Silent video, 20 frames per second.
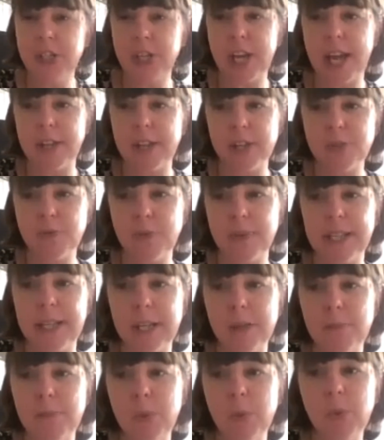share that's really
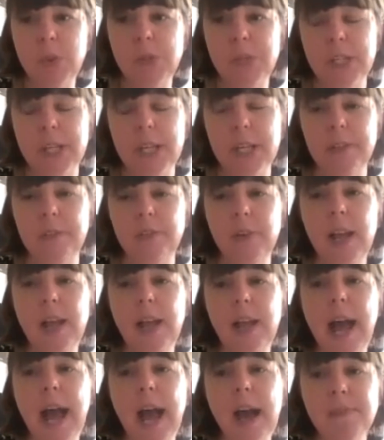important.
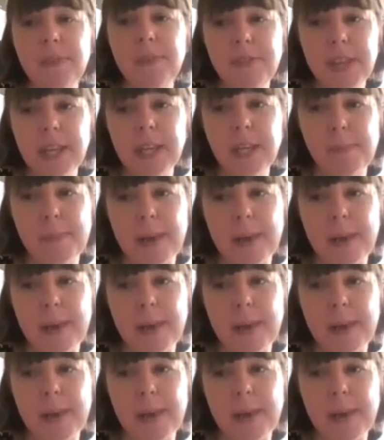Have a think